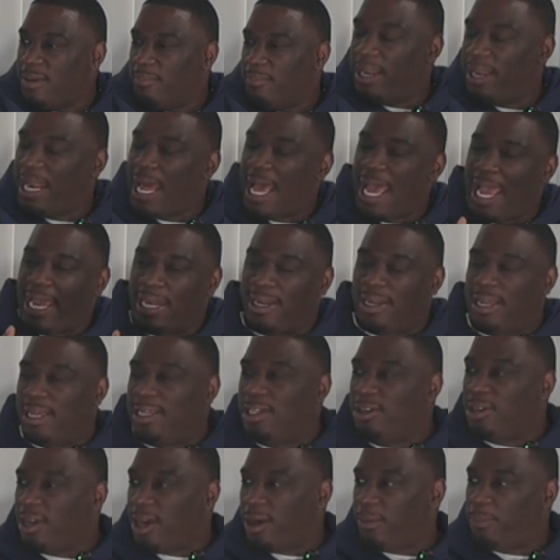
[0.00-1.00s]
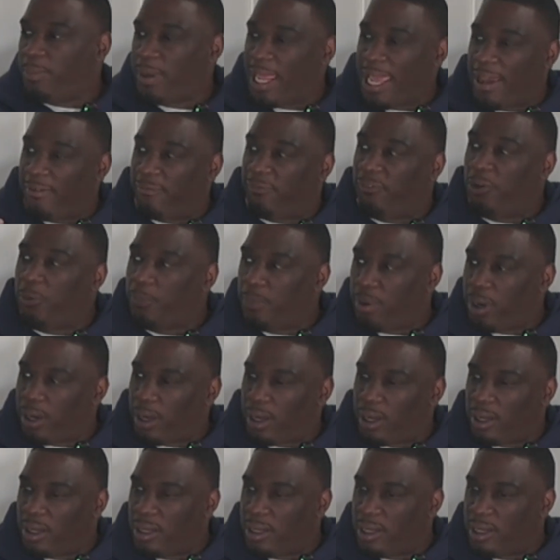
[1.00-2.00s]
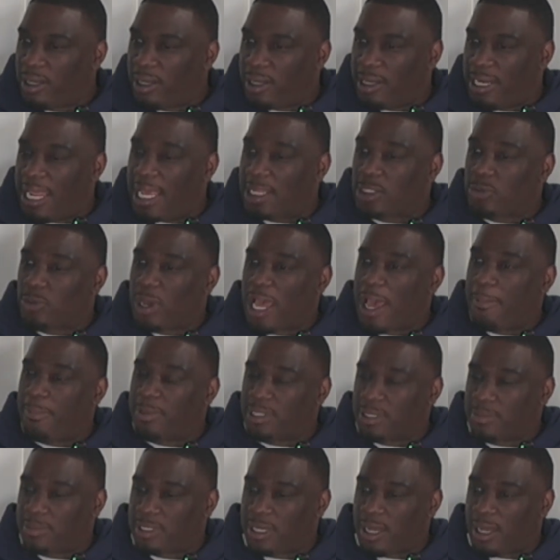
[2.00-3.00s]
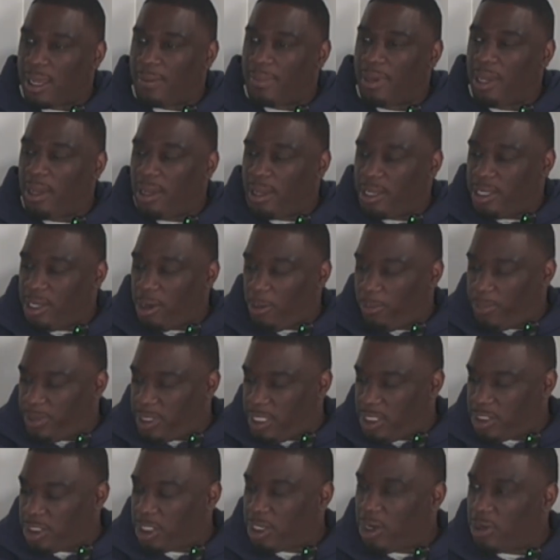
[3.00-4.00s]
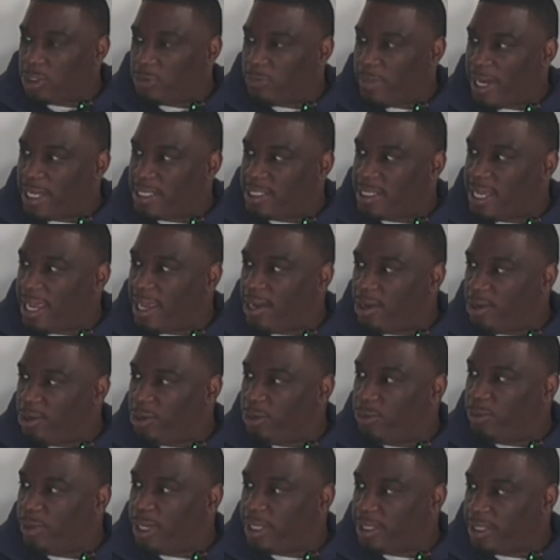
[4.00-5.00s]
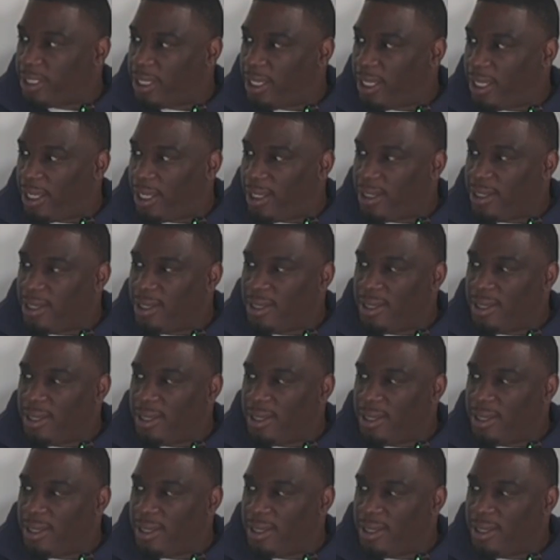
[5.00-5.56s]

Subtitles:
But I ain't, you know, playing football. That's what happens sometimes. Your position coach might tell you to do one thing.